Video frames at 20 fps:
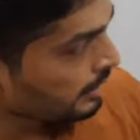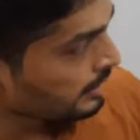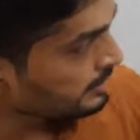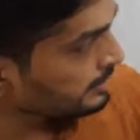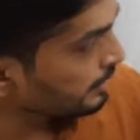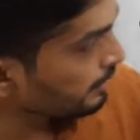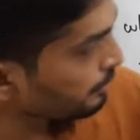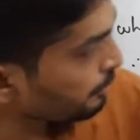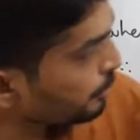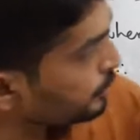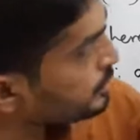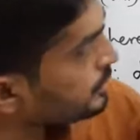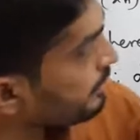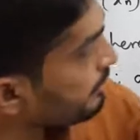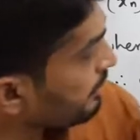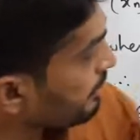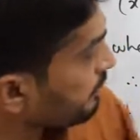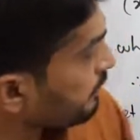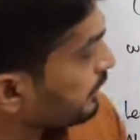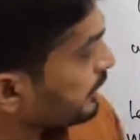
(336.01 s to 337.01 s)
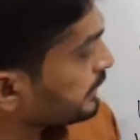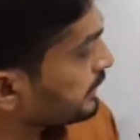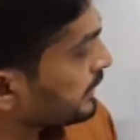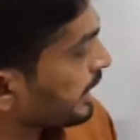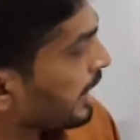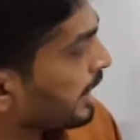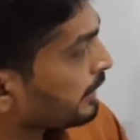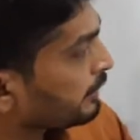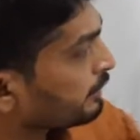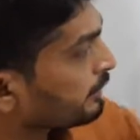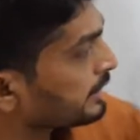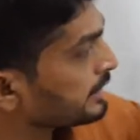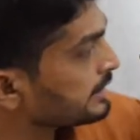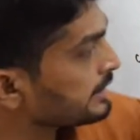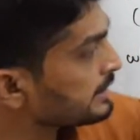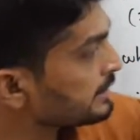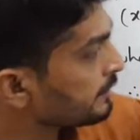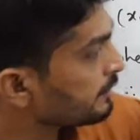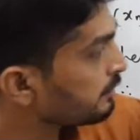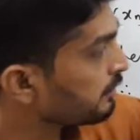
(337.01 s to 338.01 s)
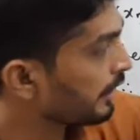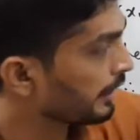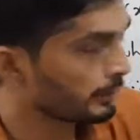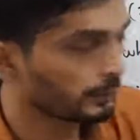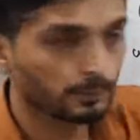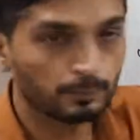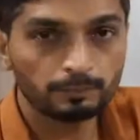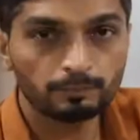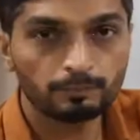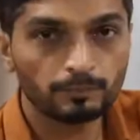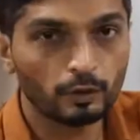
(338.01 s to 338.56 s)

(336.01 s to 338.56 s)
Suppose our first n1 is 5.